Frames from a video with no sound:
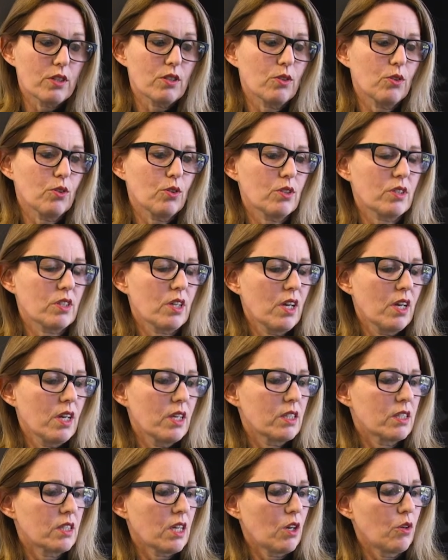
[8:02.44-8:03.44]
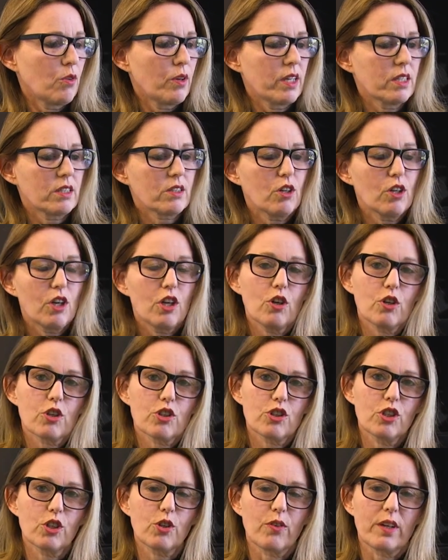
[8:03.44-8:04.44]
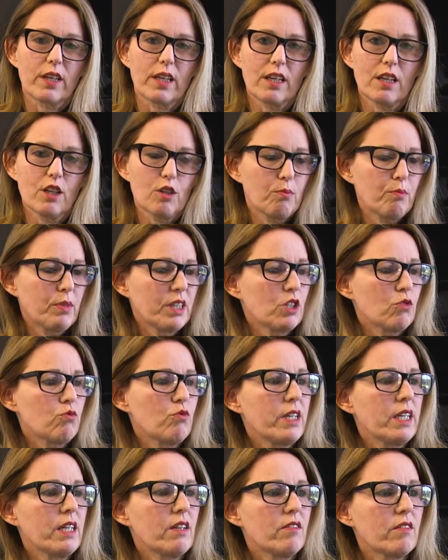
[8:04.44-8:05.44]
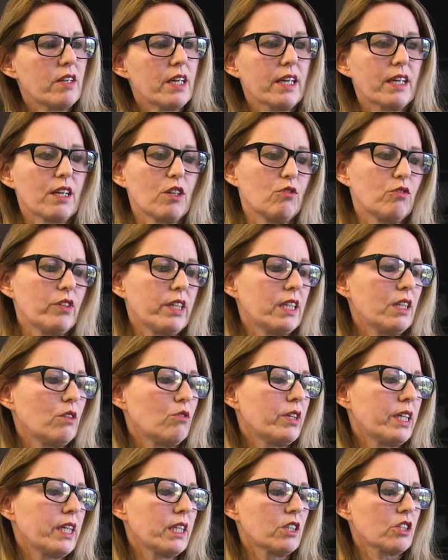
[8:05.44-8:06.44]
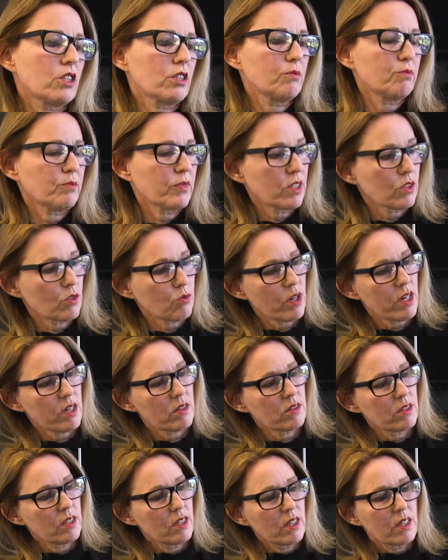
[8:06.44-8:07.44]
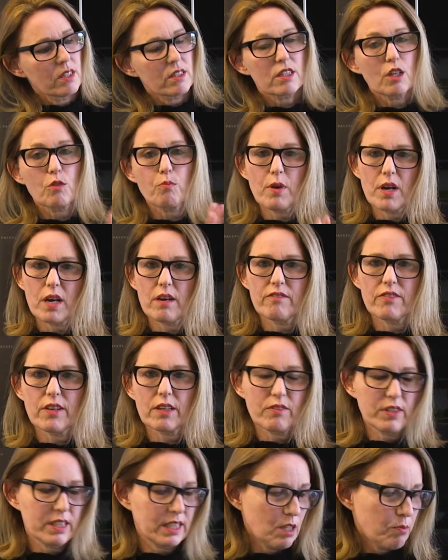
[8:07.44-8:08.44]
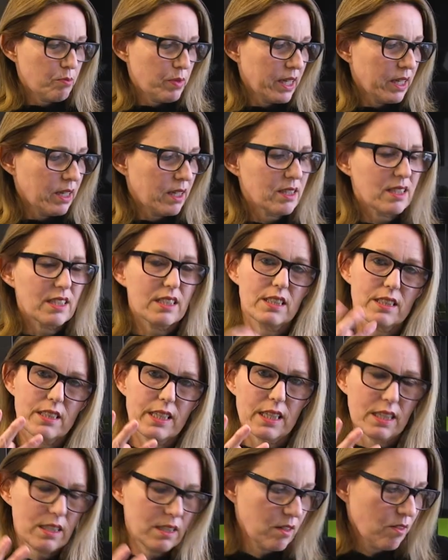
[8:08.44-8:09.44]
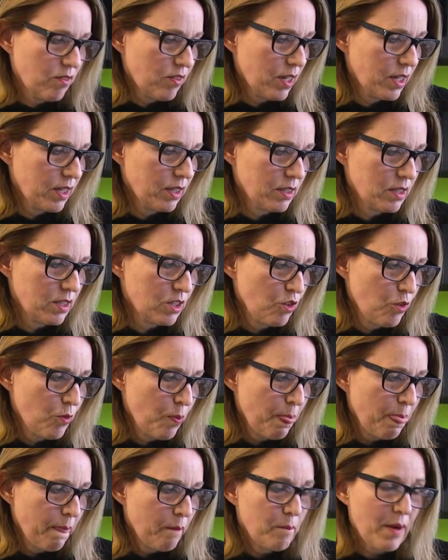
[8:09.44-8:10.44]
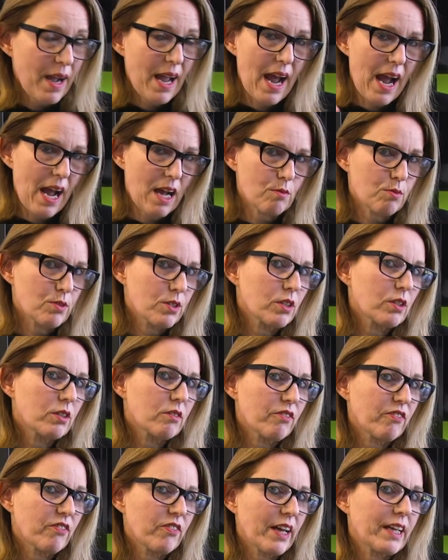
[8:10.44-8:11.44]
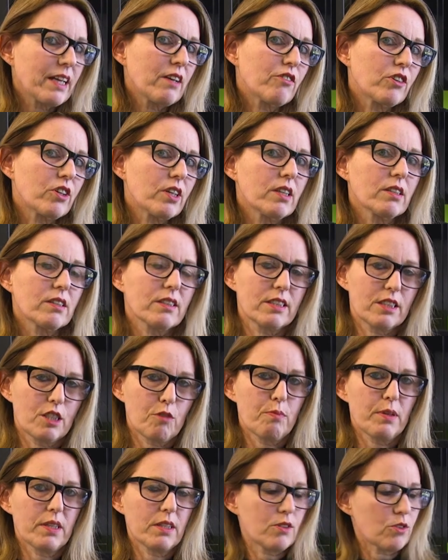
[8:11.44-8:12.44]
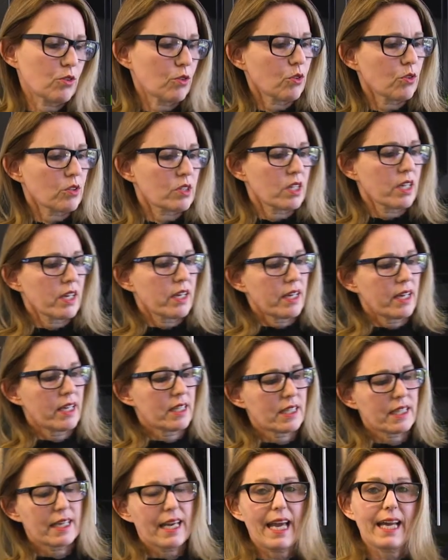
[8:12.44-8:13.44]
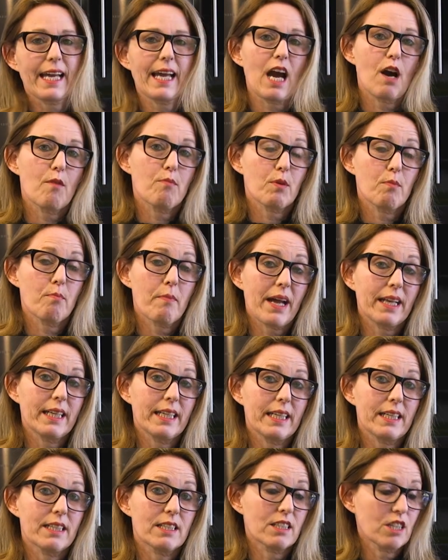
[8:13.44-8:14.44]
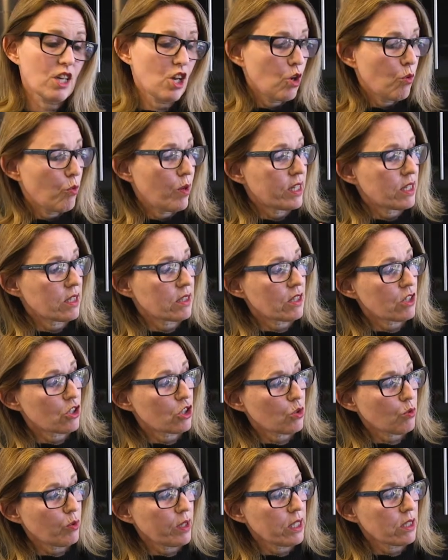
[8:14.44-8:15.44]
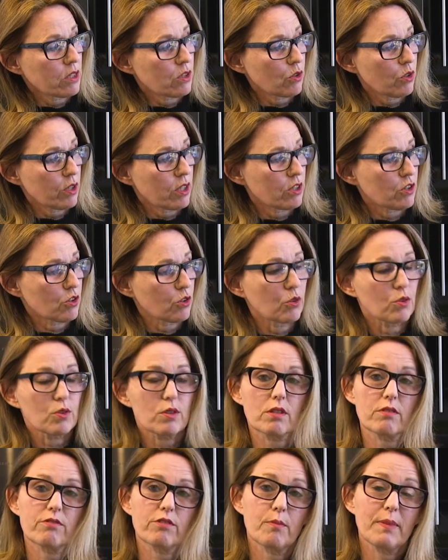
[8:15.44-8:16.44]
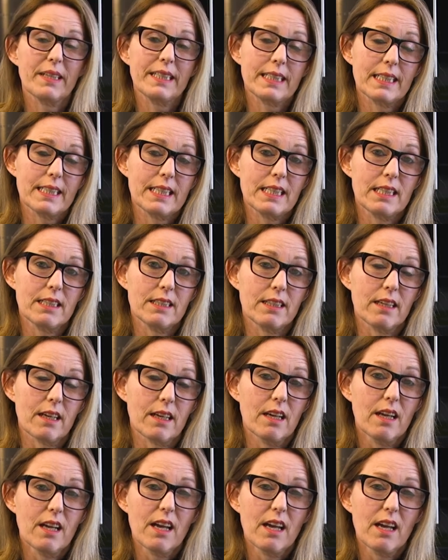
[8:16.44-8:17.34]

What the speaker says: sauce. So it's got a lot of sugar in it, but it's really thick and really rich as well. So perfect for dipping because it sticks to things. My absolute favourite dipping sauce is kecap manis, which is a sweet soya sauce from Indonesia,